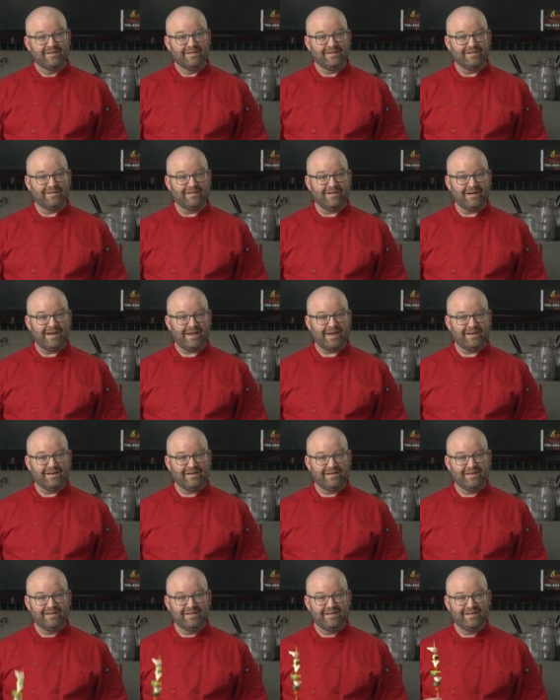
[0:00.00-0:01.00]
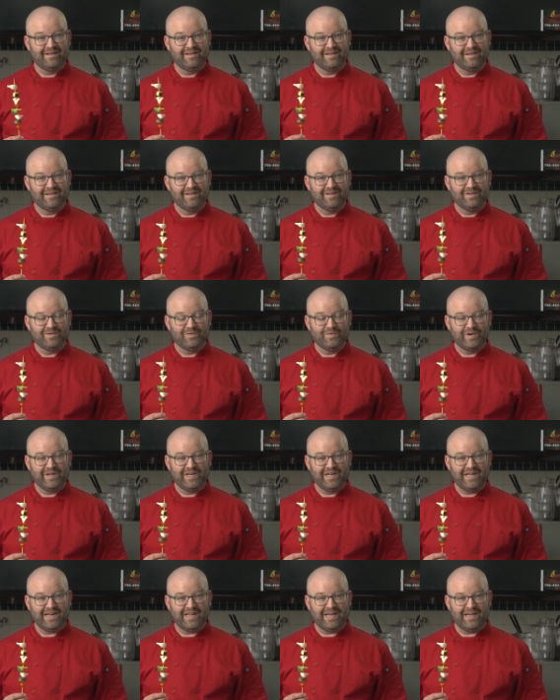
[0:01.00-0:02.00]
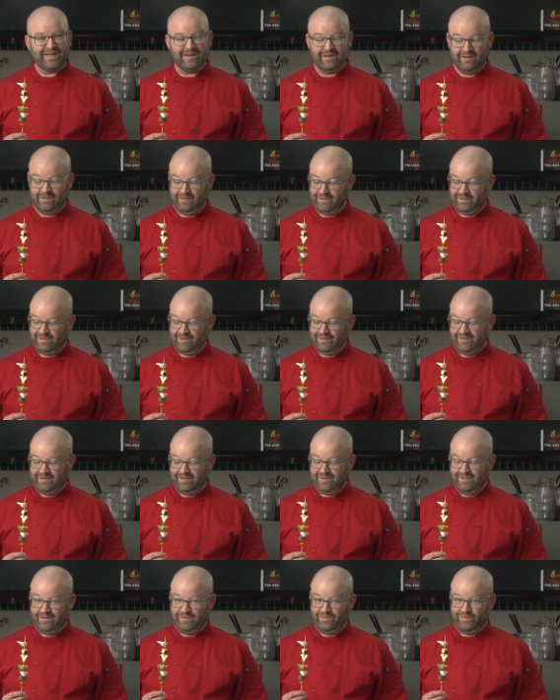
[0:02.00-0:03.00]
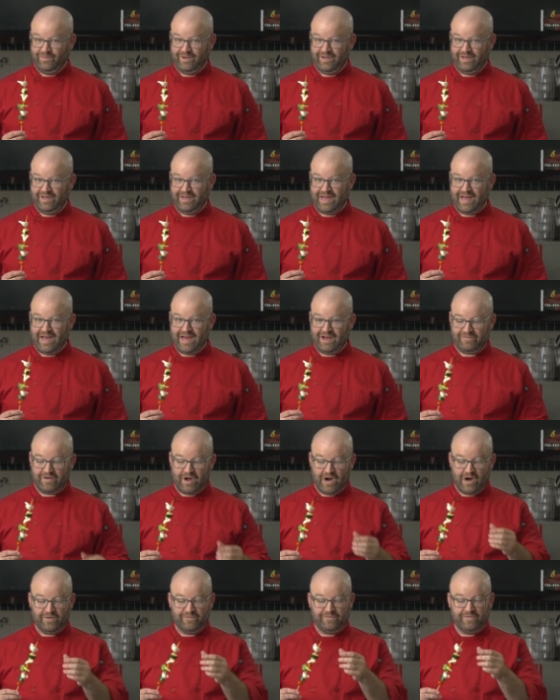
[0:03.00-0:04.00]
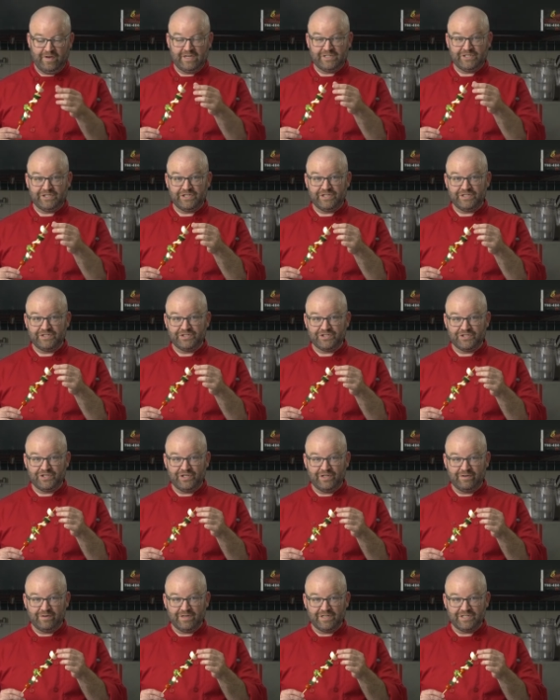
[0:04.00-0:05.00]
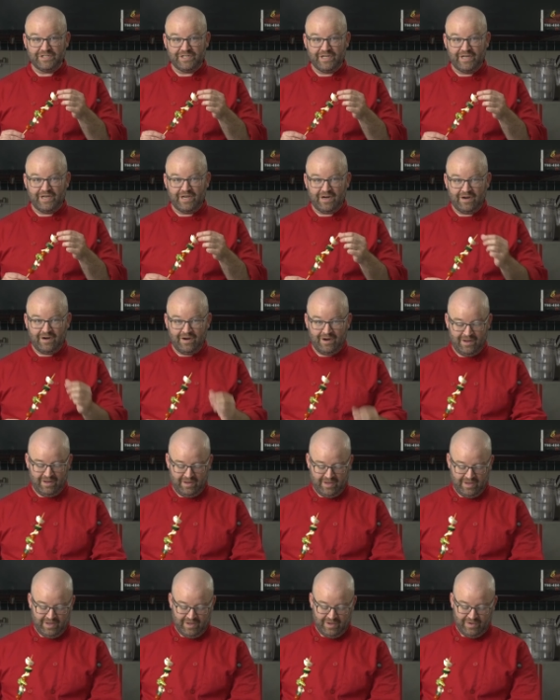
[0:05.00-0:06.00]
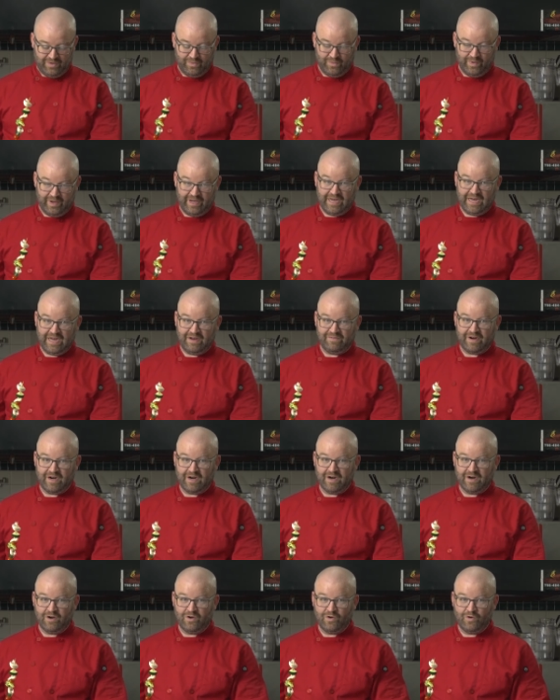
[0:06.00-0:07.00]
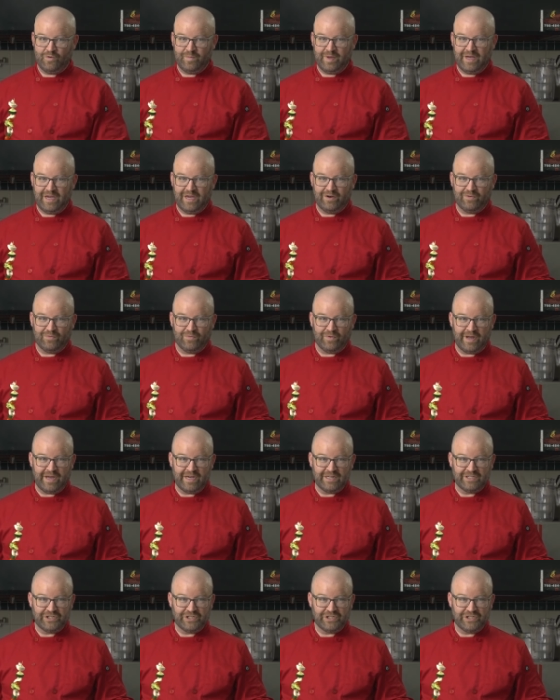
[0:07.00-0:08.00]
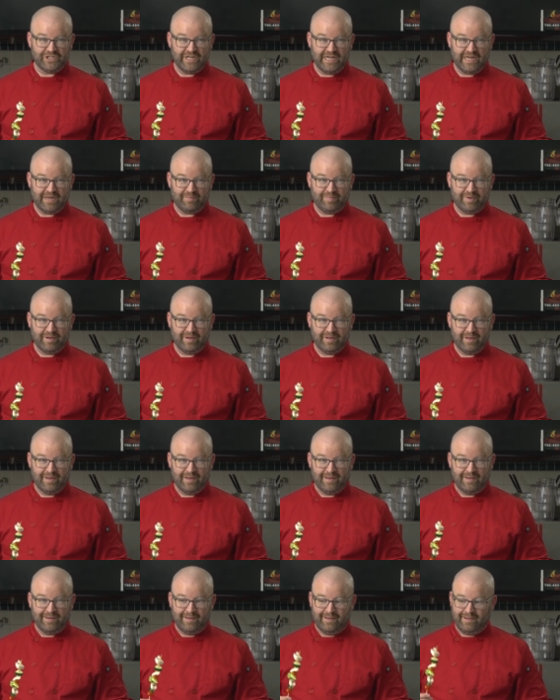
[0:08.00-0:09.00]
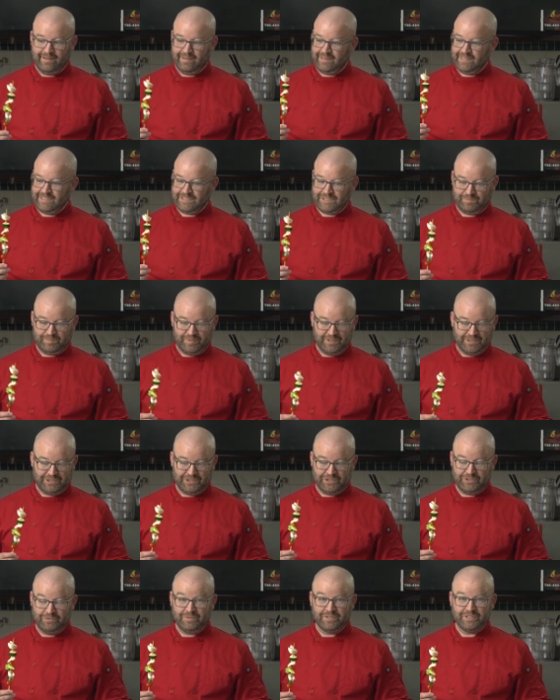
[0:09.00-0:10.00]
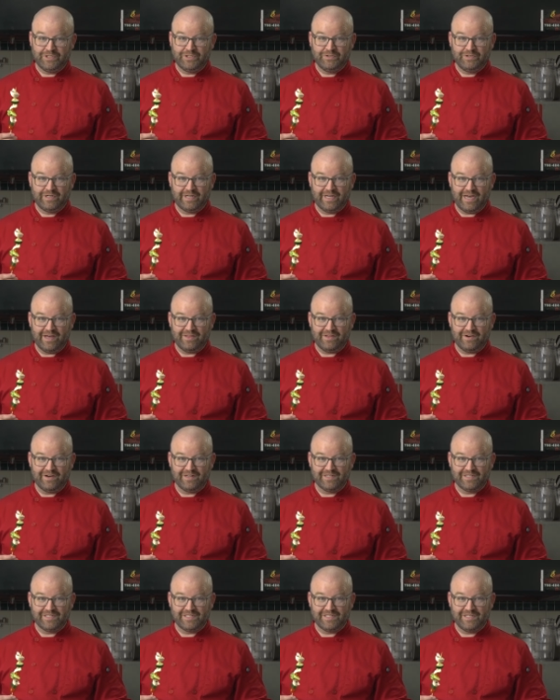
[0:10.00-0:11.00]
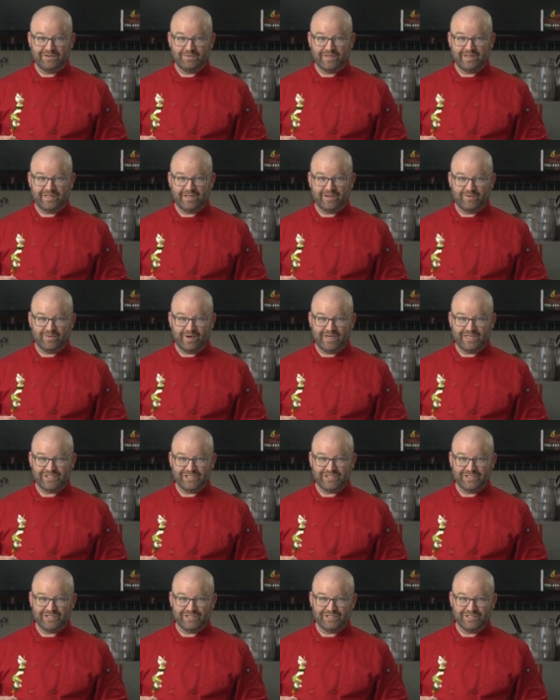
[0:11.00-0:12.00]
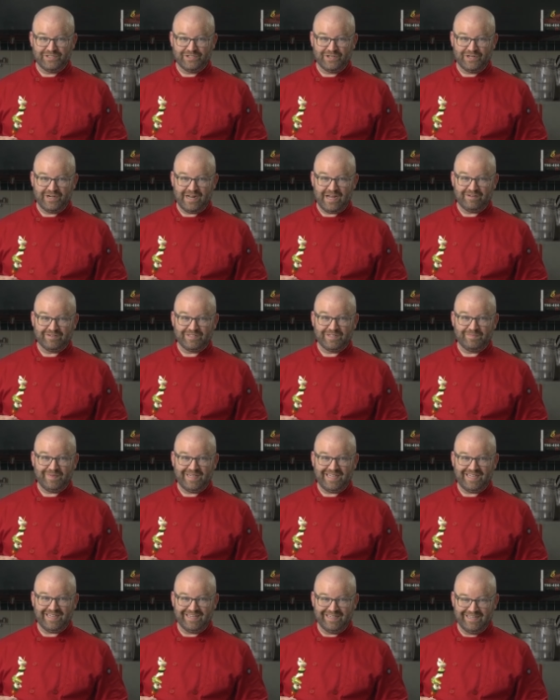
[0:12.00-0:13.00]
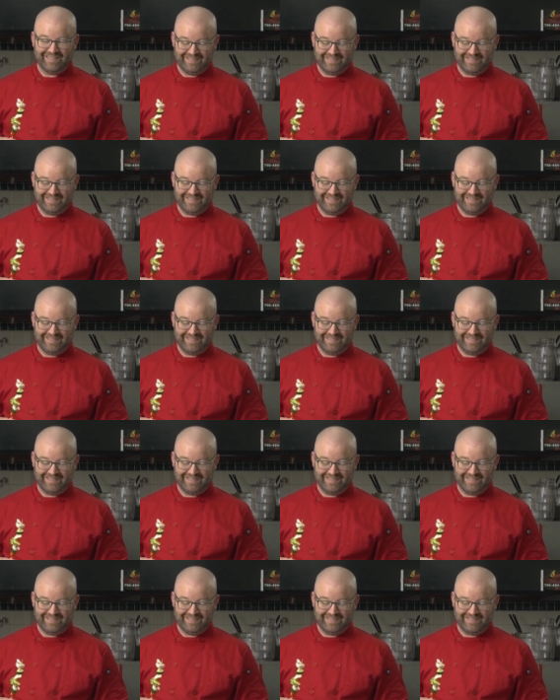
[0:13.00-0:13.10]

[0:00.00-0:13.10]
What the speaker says: All right, we did it. We have our veggie skewers here. We have our homemade ranch dip. Let's put 2 and 2 together and see what the equation turned out to be.